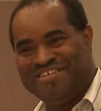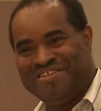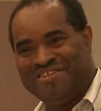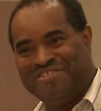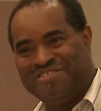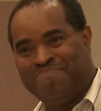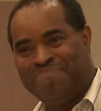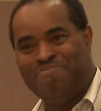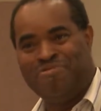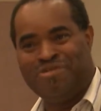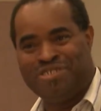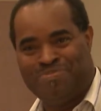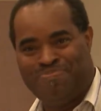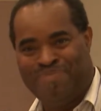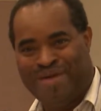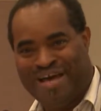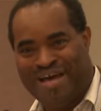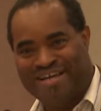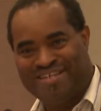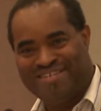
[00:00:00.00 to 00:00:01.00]
the
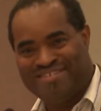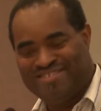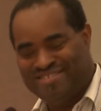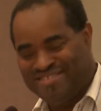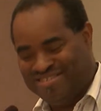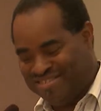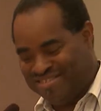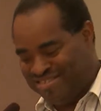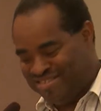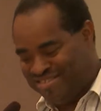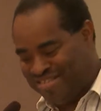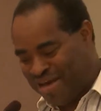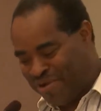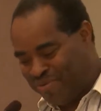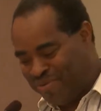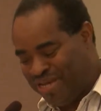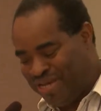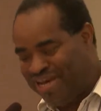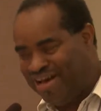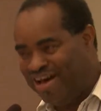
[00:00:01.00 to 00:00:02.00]
pushback that
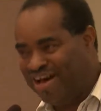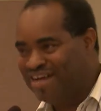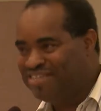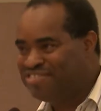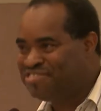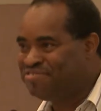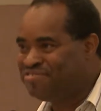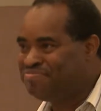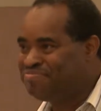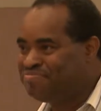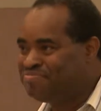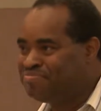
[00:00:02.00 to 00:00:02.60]
we got.